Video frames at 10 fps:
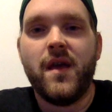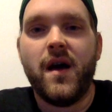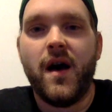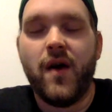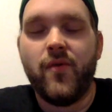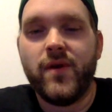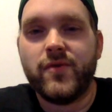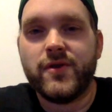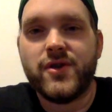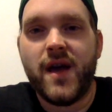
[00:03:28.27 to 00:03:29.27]
uh, we
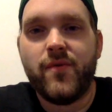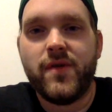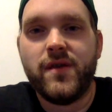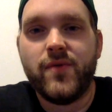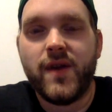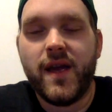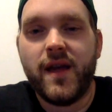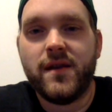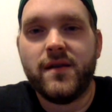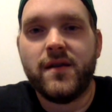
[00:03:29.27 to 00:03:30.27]
will chat with you
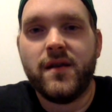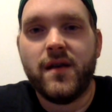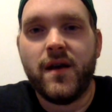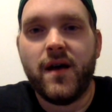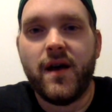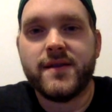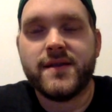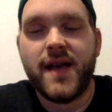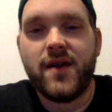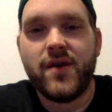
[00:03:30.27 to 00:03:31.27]
again uh,
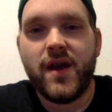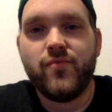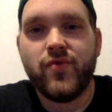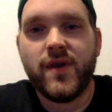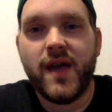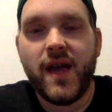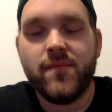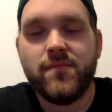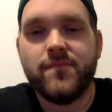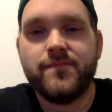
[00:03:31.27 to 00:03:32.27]
Saturday
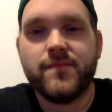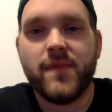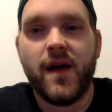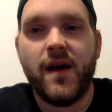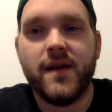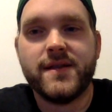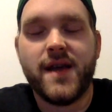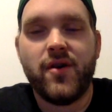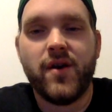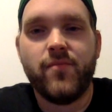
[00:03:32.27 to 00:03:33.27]
pregame uh, and
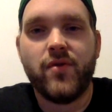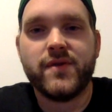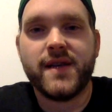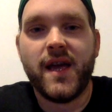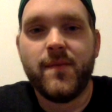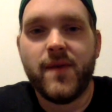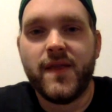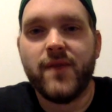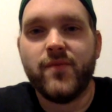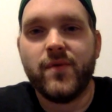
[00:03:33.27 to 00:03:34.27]
Saturday postgame, and
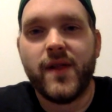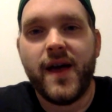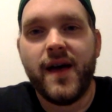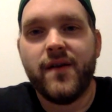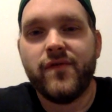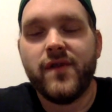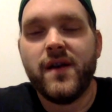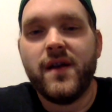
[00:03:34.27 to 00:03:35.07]
then we will have